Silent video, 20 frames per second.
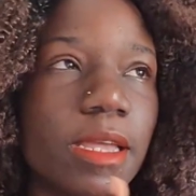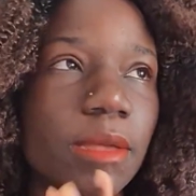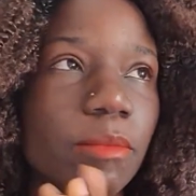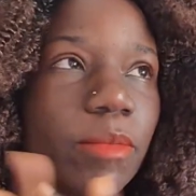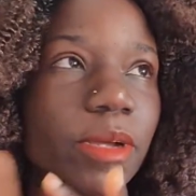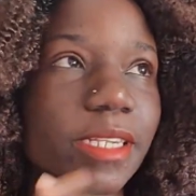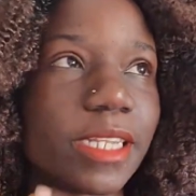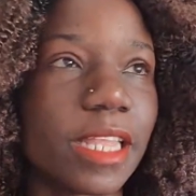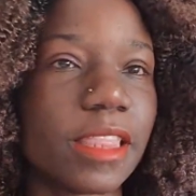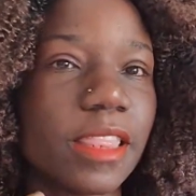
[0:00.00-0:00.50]

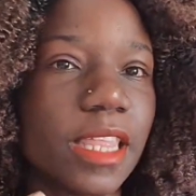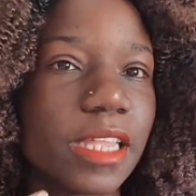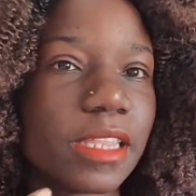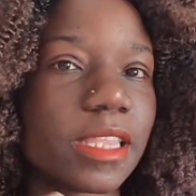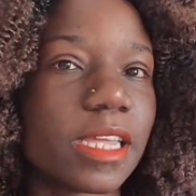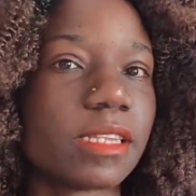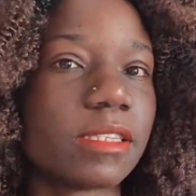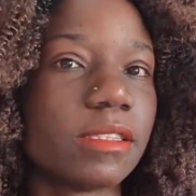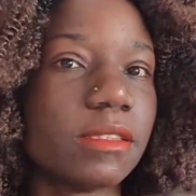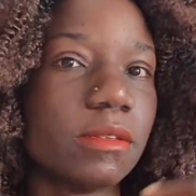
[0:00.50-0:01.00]
But I think
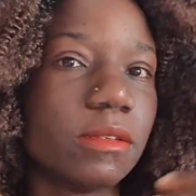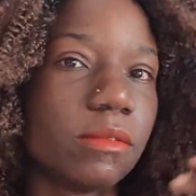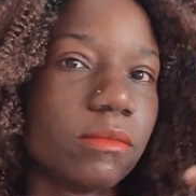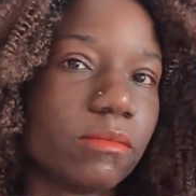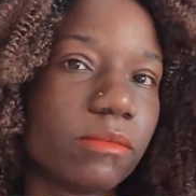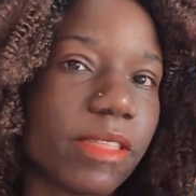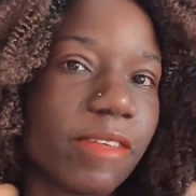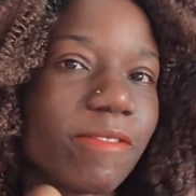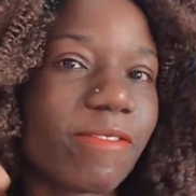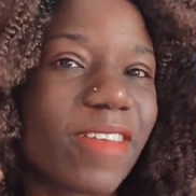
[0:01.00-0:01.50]
that
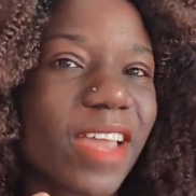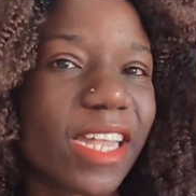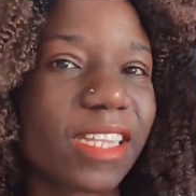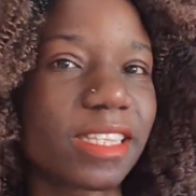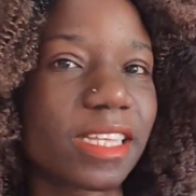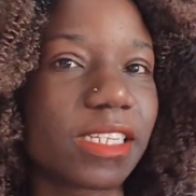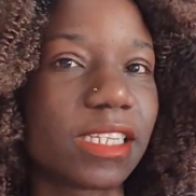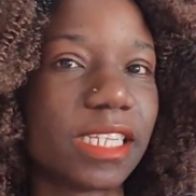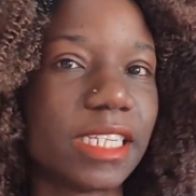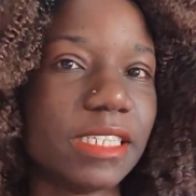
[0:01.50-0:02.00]
the fact
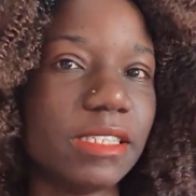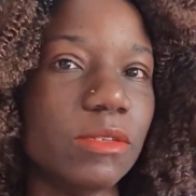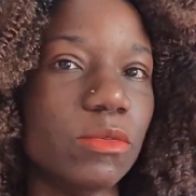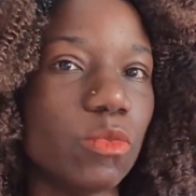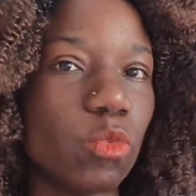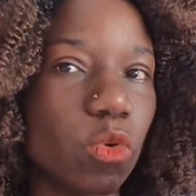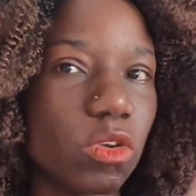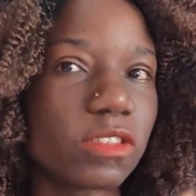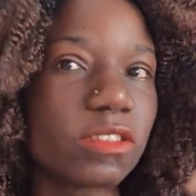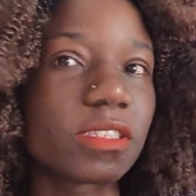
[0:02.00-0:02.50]
that he
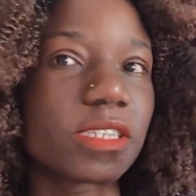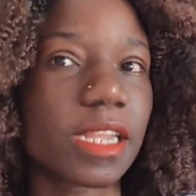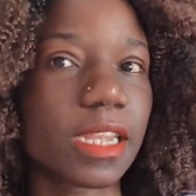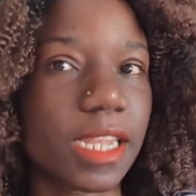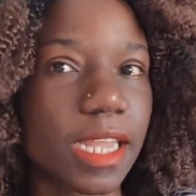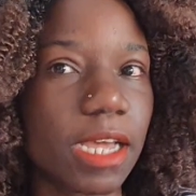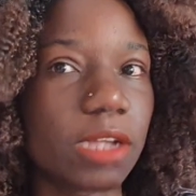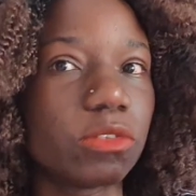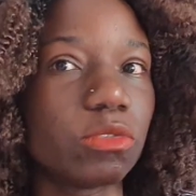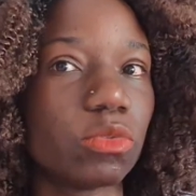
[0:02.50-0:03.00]
wasn't
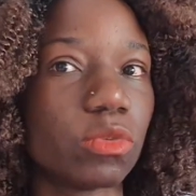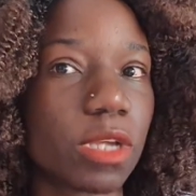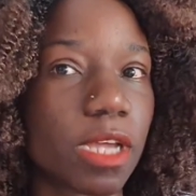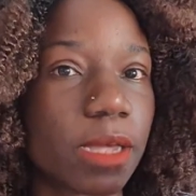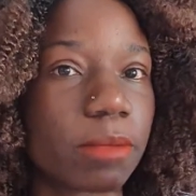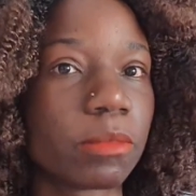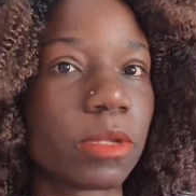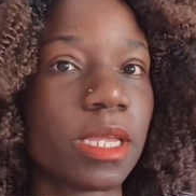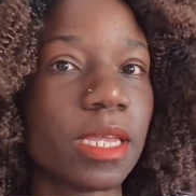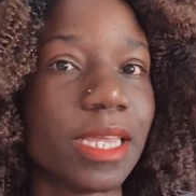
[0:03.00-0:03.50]
allowed to
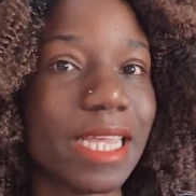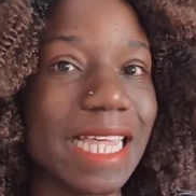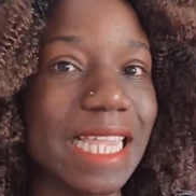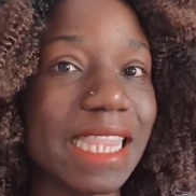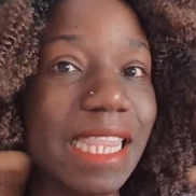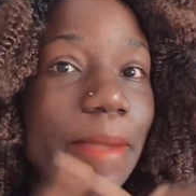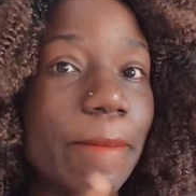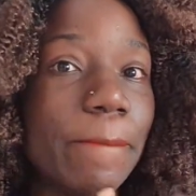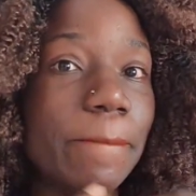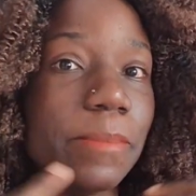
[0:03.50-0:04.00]
come in
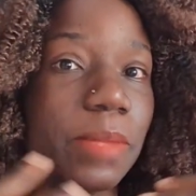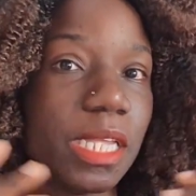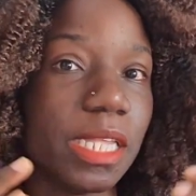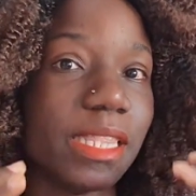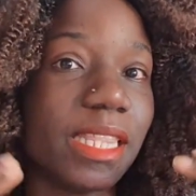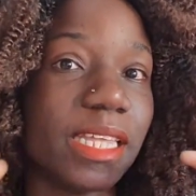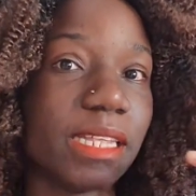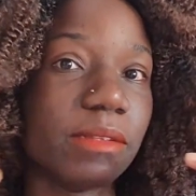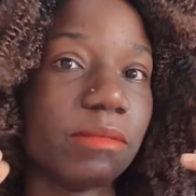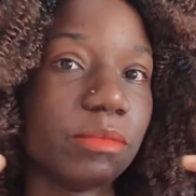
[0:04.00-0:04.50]

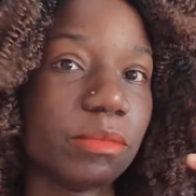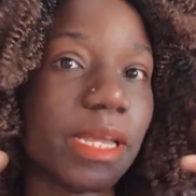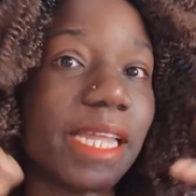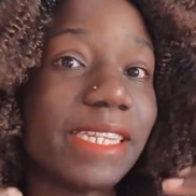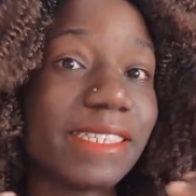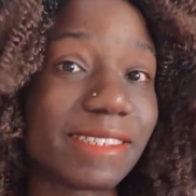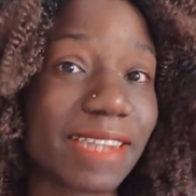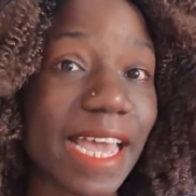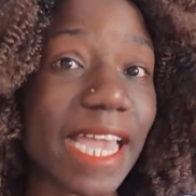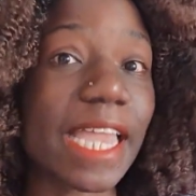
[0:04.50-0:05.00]
the
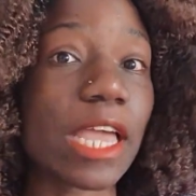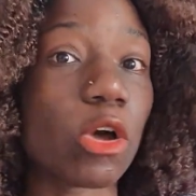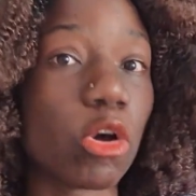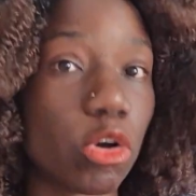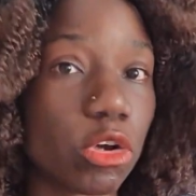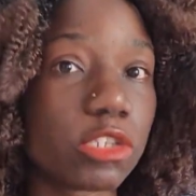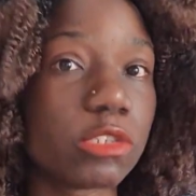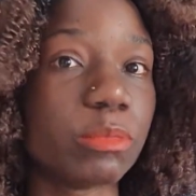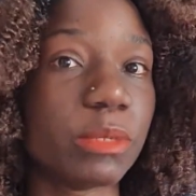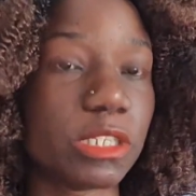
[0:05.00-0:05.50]
entire
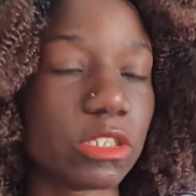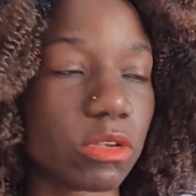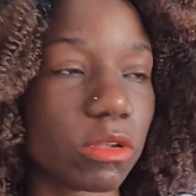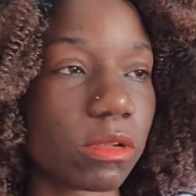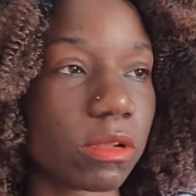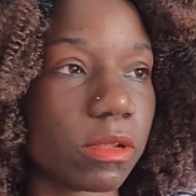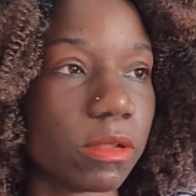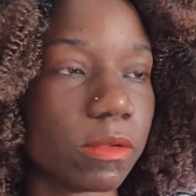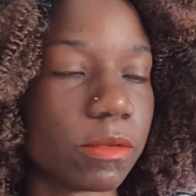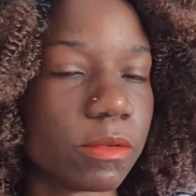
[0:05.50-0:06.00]

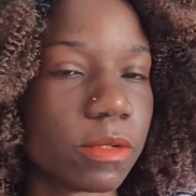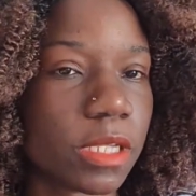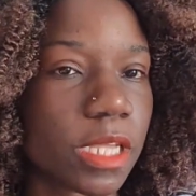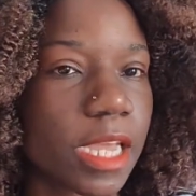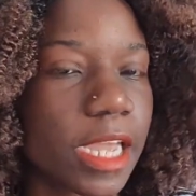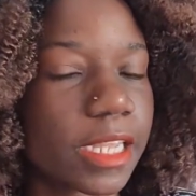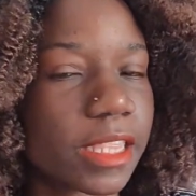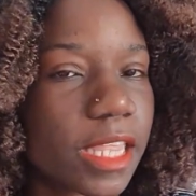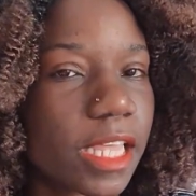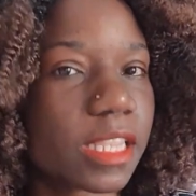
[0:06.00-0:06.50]
hospital,
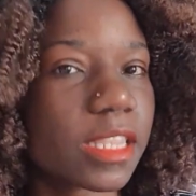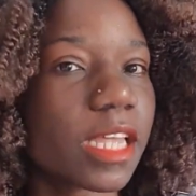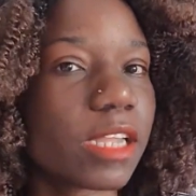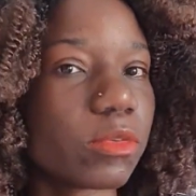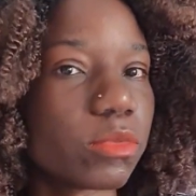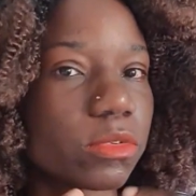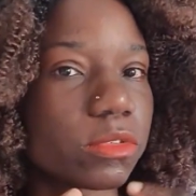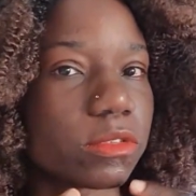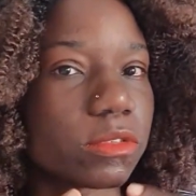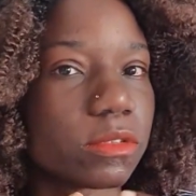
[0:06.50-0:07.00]
I think it
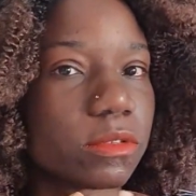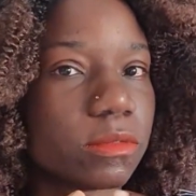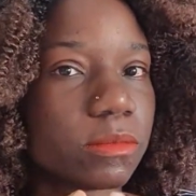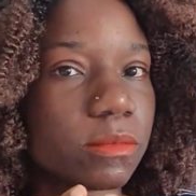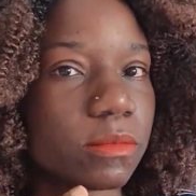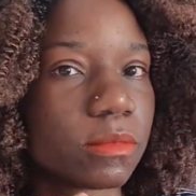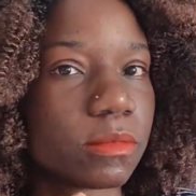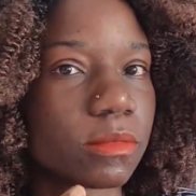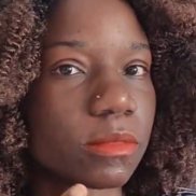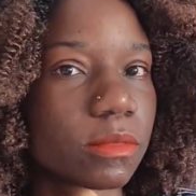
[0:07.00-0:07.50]

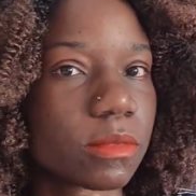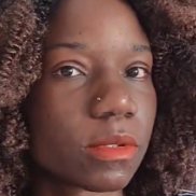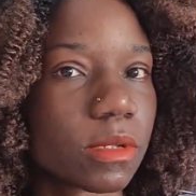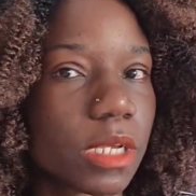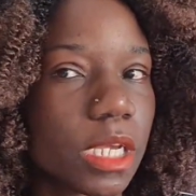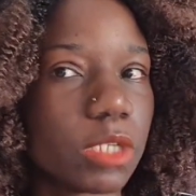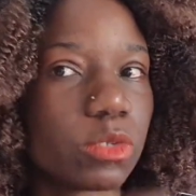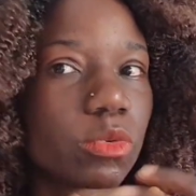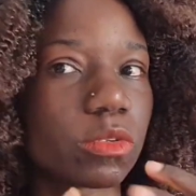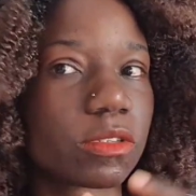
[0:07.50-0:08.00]

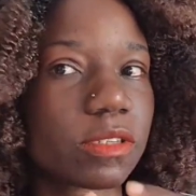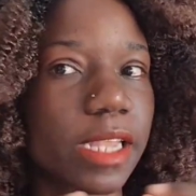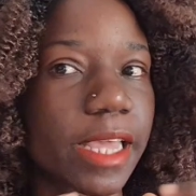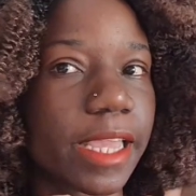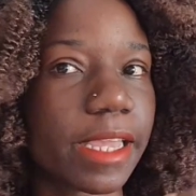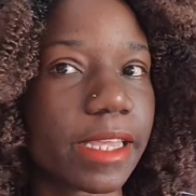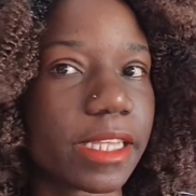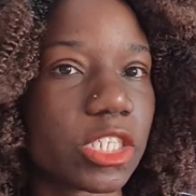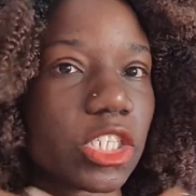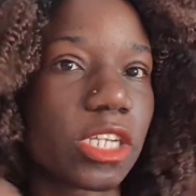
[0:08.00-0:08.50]
was
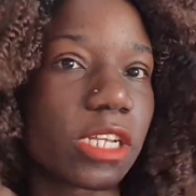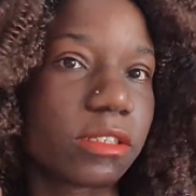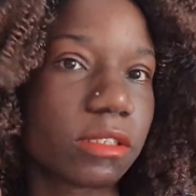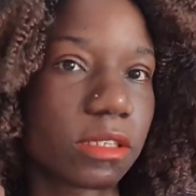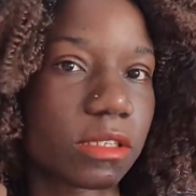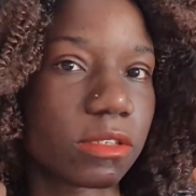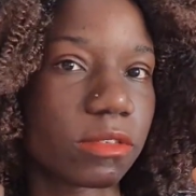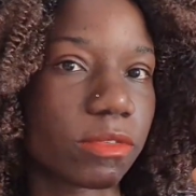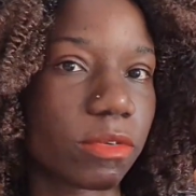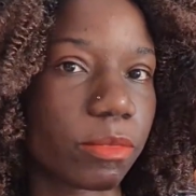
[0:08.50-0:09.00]
like
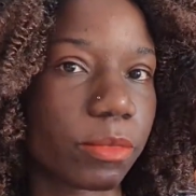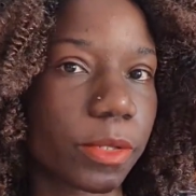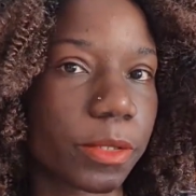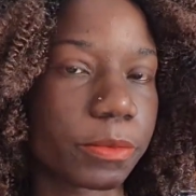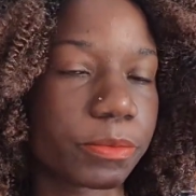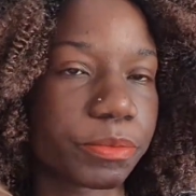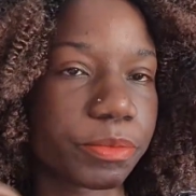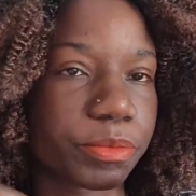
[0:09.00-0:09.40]
justice for me.